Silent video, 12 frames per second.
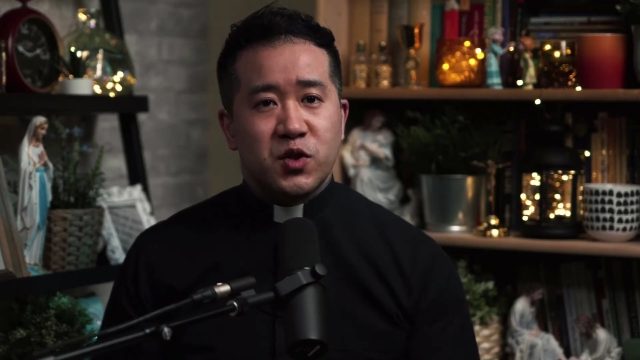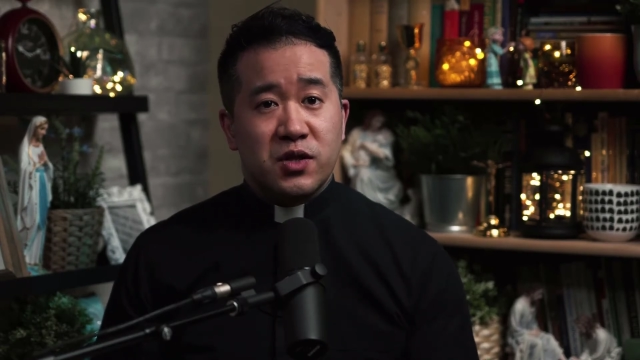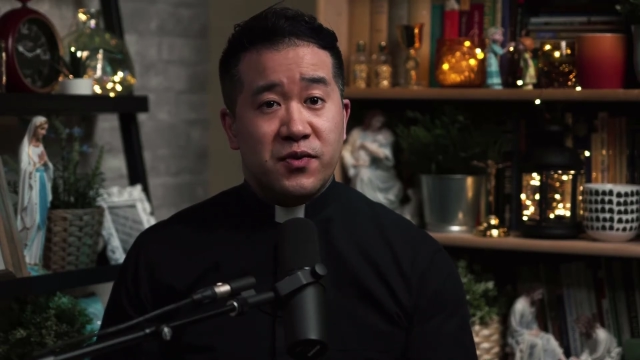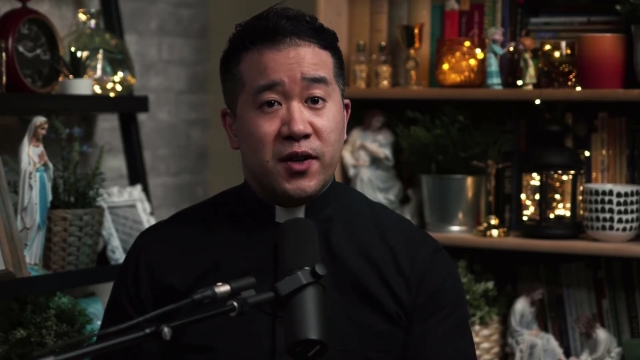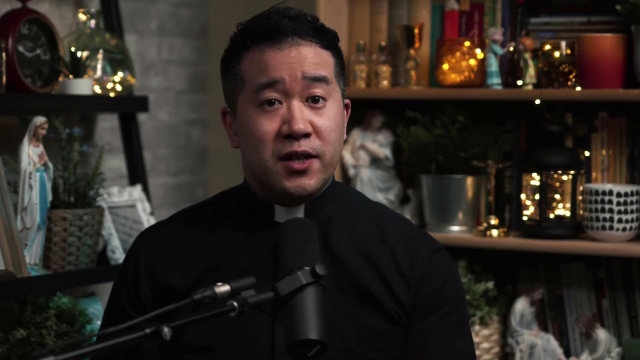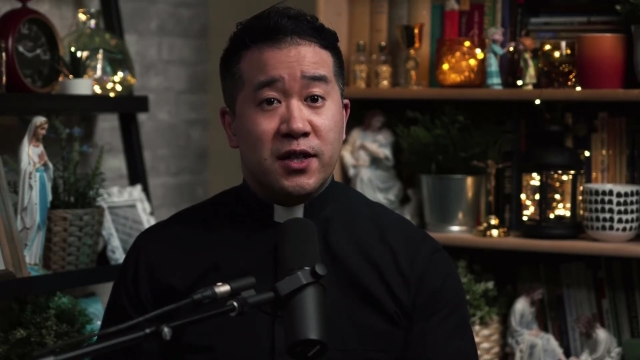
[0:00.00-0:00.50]

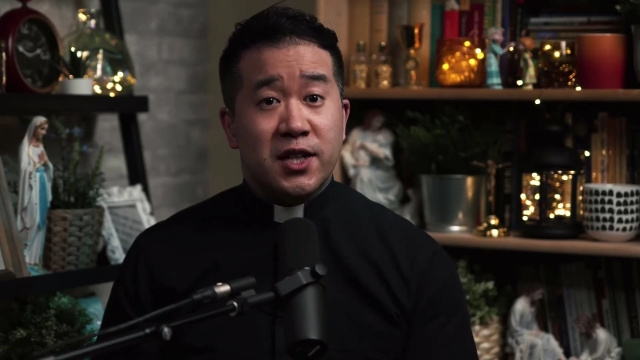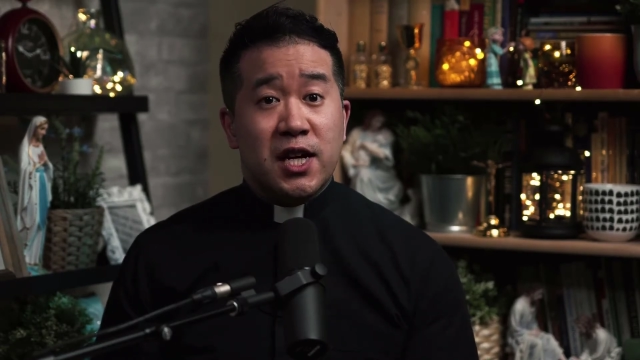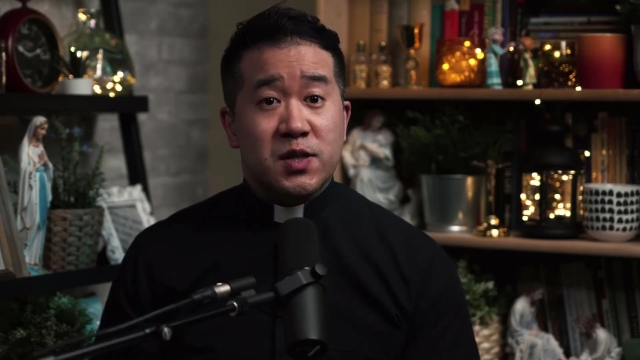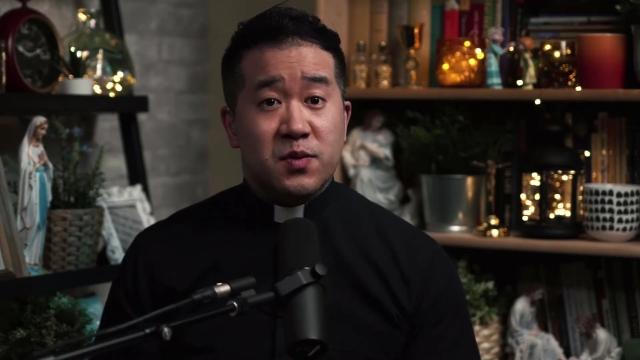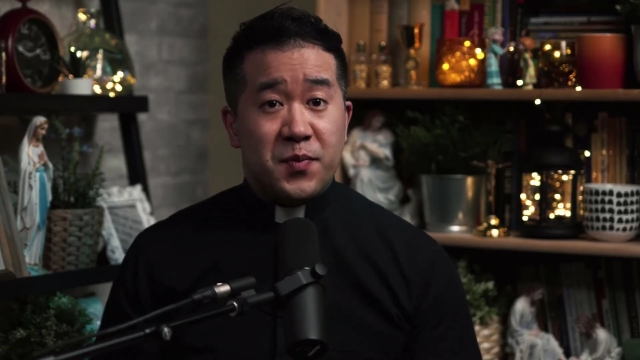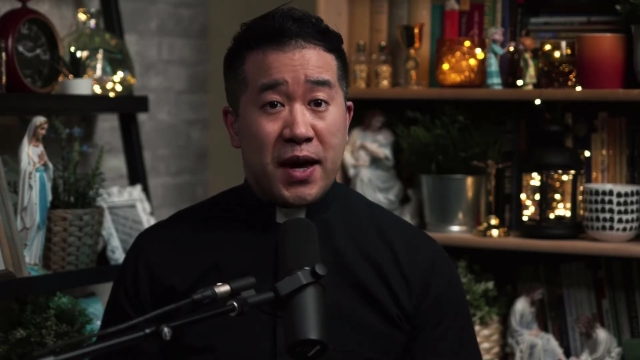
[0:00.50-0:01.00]
which you find in the
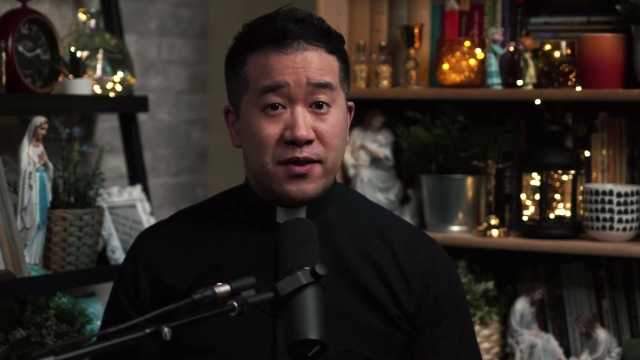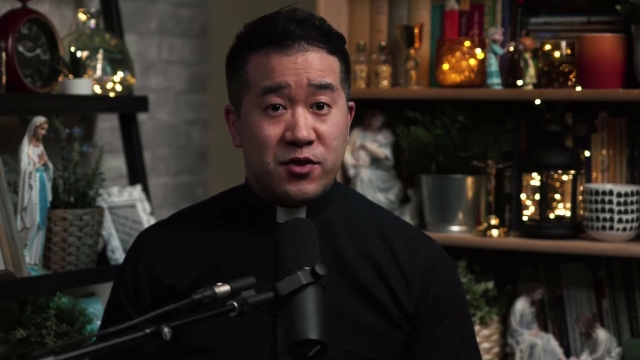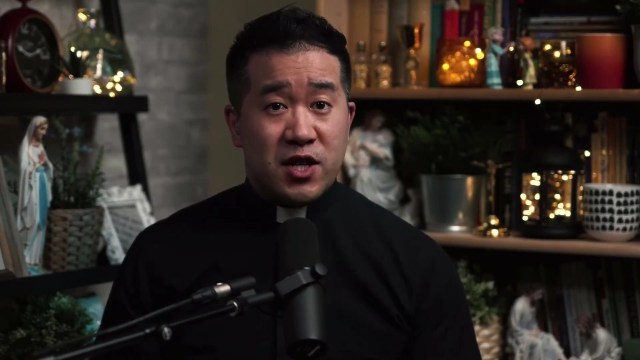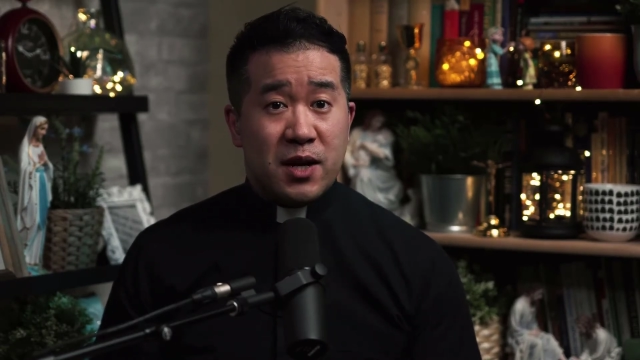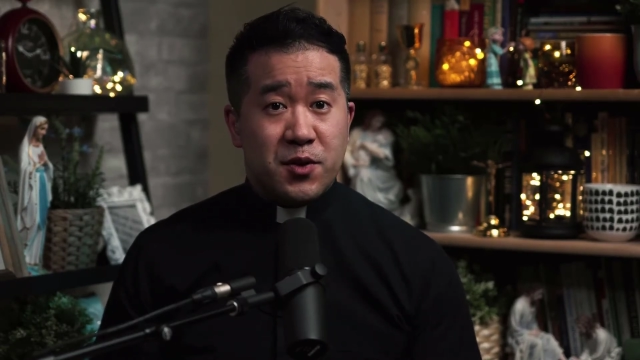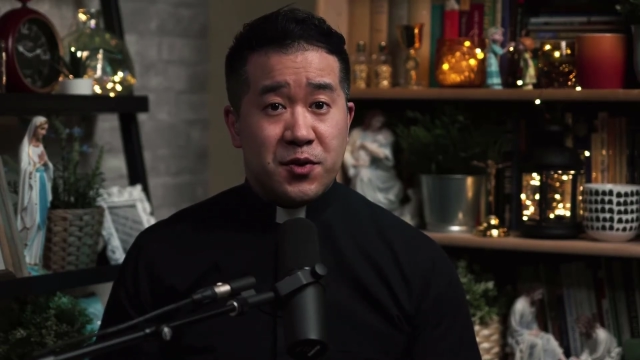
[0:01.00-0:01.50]
Gospel of
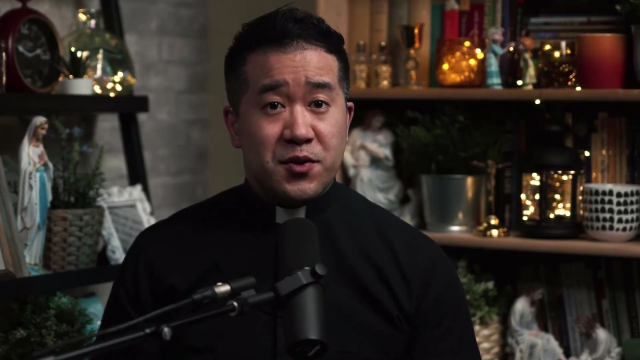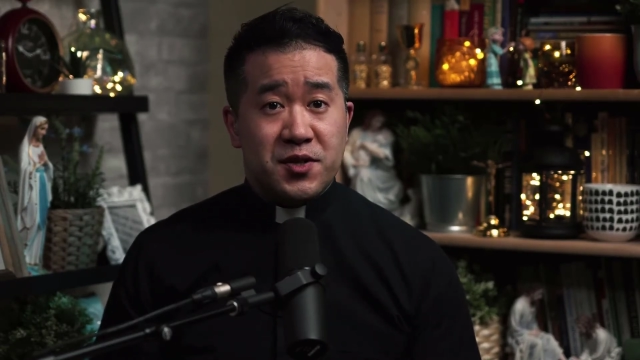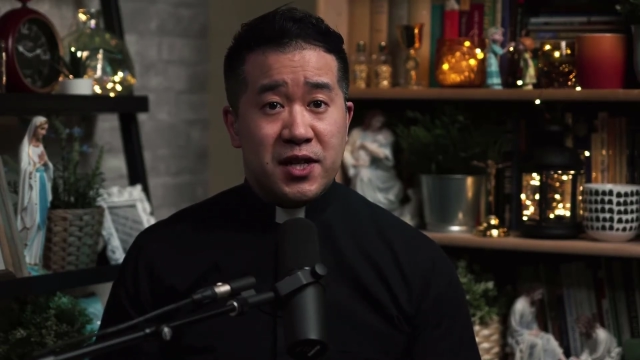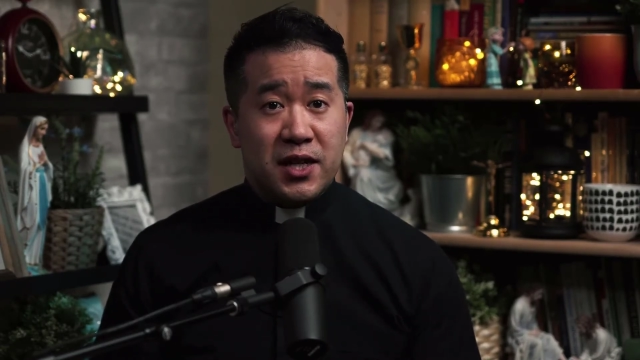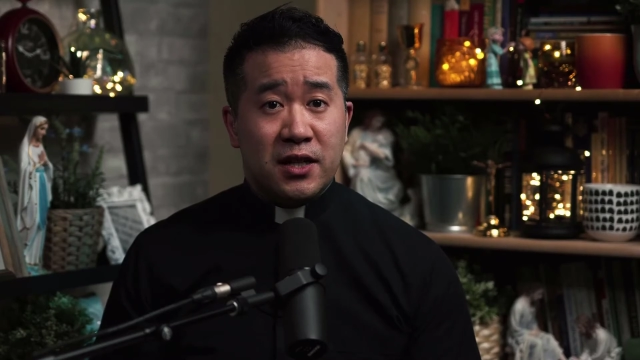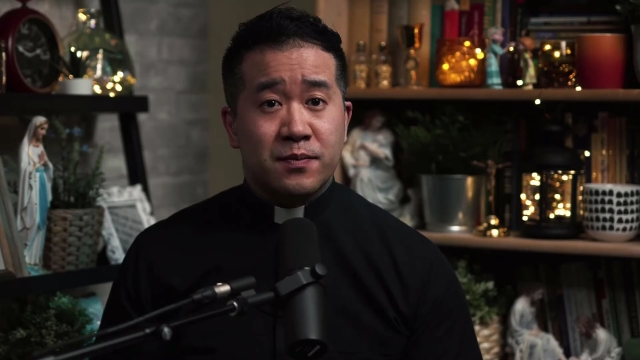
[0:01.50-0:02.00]
Matthew chapter
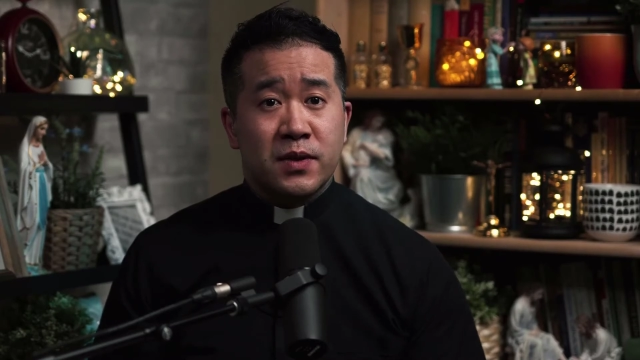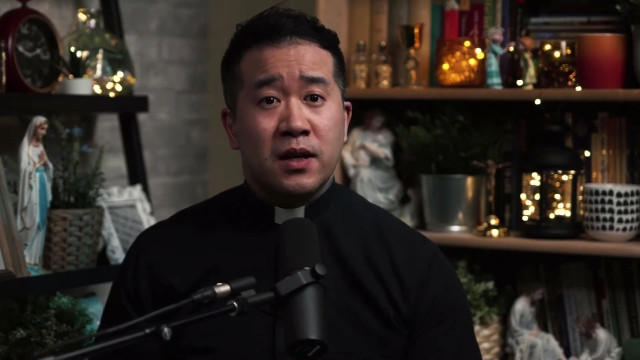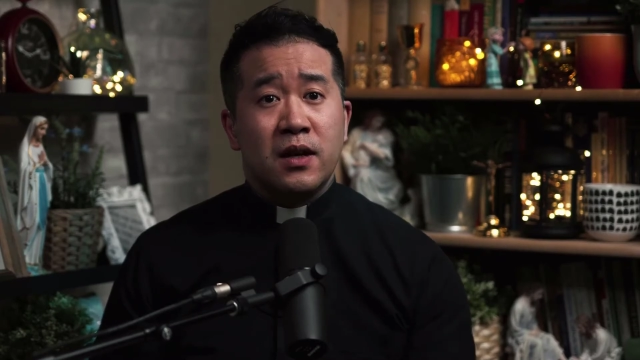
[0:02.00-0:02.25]
13,